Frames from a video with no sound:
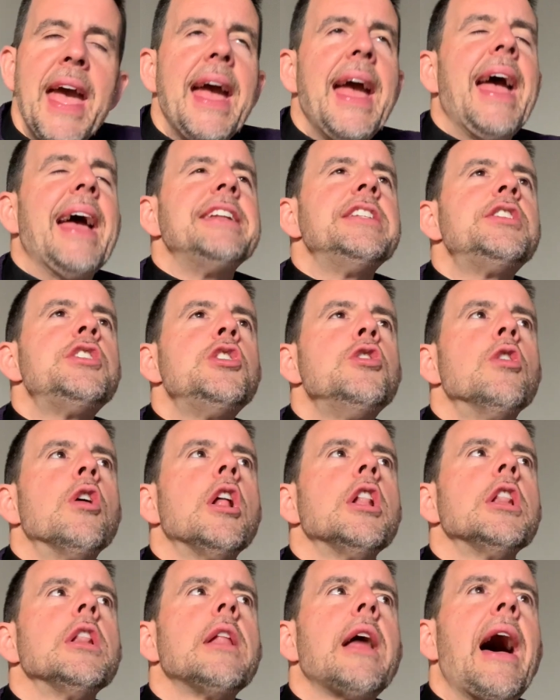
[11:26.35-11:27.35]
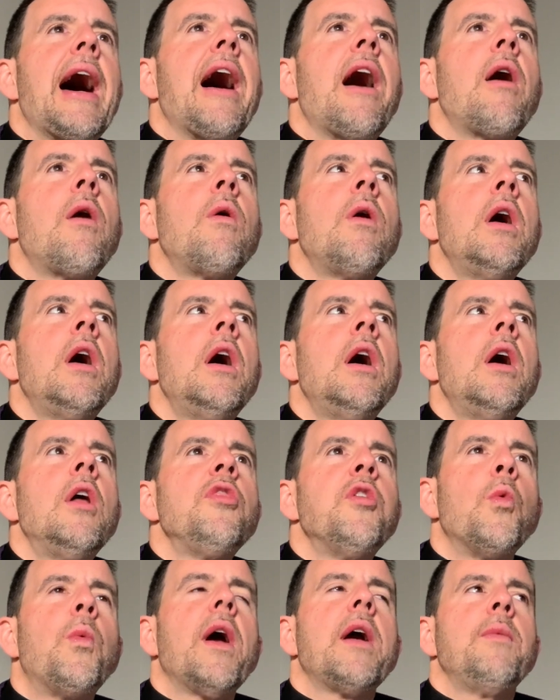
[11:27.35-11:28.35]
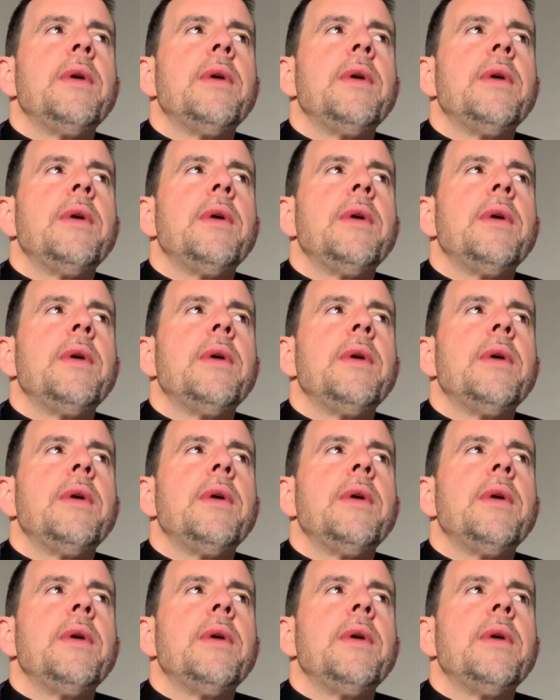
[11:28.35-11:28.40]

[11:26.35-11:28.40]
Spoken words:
and to allow the way